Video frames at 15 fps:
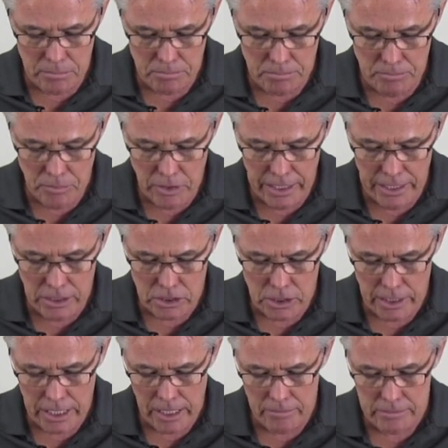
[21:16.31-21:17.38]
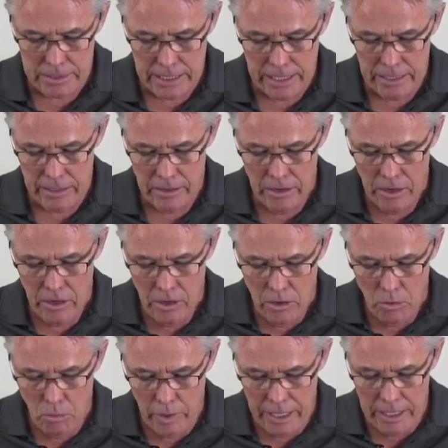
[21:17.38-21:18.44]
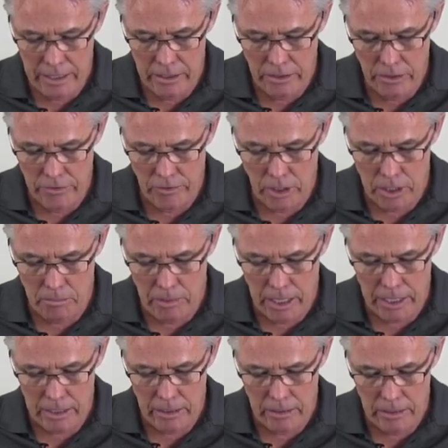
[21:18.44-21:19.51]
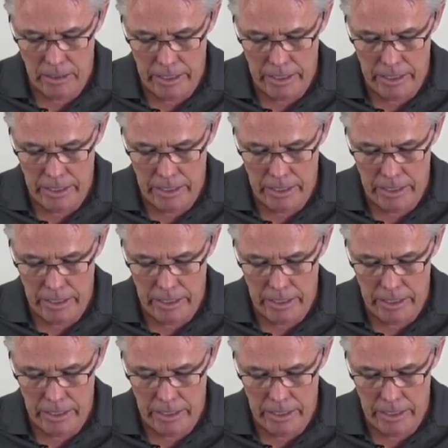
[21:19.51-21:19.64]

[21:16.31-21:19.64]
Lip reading: The issue comes in when you've got about